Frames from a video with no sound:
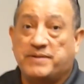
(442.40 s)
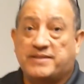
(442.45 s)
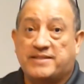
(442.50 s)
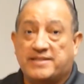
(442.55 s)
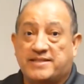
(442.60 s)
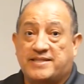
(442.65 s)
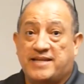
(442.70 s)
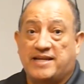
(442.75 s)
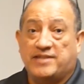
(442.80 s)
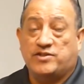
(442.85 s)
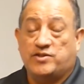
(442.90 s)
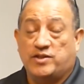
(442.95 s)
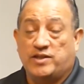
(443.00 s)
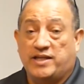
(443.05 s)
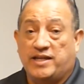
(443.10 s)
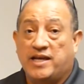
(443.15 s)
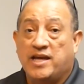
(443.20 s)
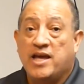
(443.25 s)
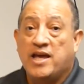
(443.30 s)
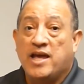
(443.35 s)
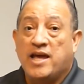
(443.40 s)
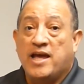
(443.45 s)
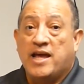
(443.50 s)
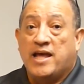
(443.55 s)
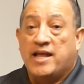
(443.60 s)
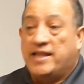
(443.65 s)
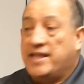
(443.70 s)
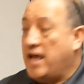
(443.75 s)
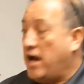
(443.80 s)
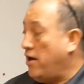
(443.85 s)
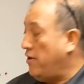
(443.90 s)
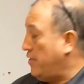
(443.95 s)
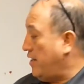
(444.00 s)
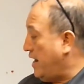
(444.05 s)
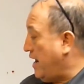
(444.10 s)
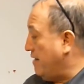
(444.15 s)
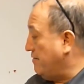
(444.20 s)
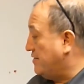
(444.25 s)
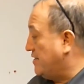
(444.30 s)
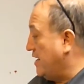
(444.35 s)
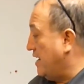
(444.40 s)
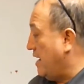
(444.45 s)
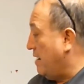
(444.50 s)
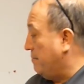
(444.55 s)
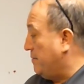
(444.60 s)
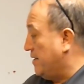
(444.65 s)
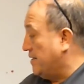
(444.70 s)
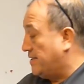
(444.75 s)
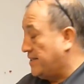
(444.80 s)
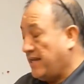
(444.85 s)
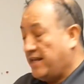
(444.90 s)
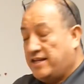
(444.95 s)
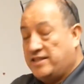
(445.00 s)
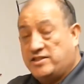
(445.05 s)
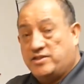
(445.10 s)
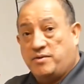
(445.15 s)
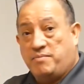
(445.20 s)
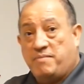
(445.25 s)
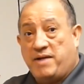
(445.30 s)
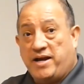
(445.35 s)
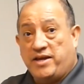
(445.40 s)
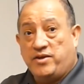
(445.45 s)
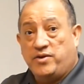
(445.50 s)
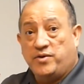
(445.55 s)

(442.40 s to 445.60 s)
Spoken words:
is essentially, now that I've set up the settings on my